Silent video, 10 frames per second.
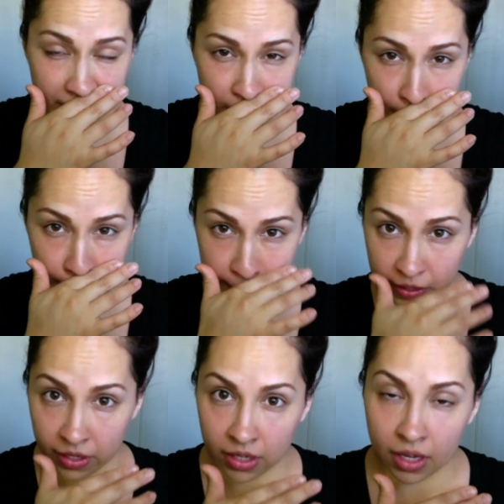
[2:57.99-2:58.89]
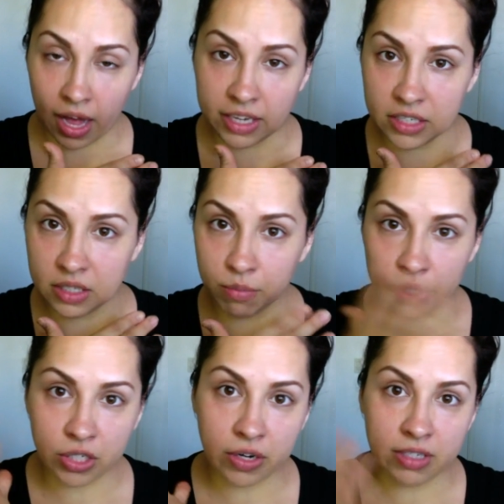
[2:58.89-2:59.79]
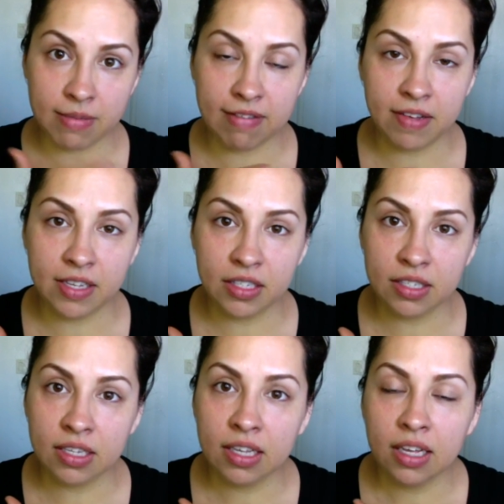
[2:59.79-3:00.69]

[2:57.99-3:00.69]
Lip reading: So I just moisturize my face